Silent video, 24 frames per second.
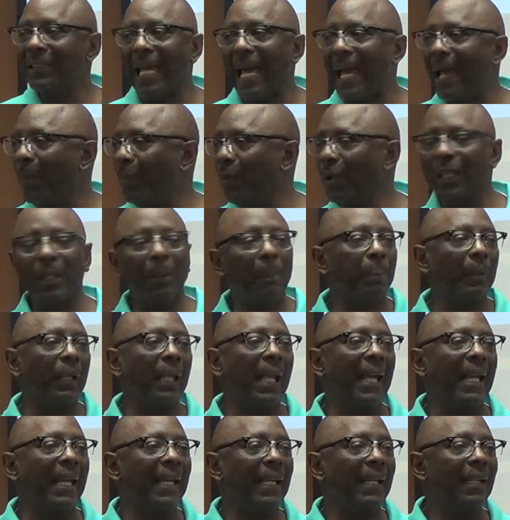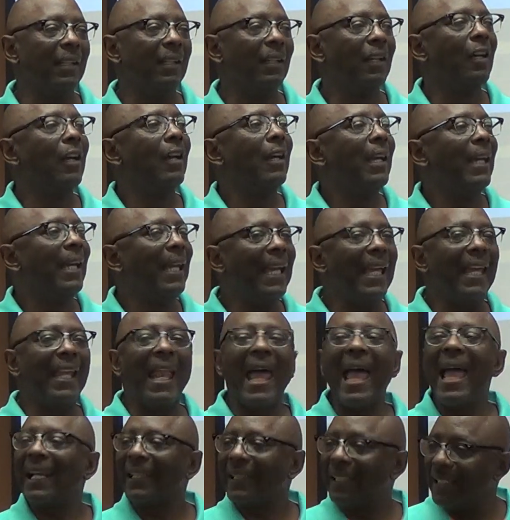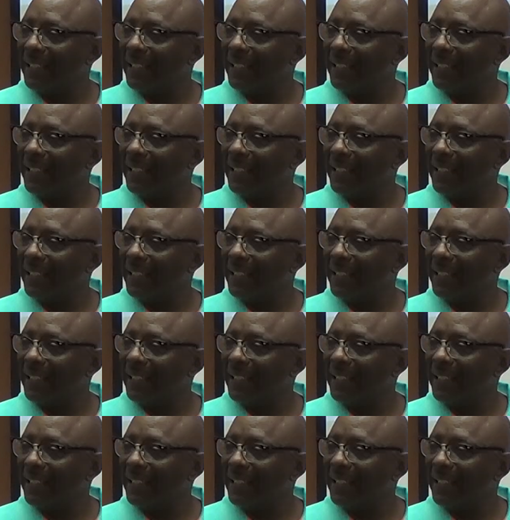time we complain and act,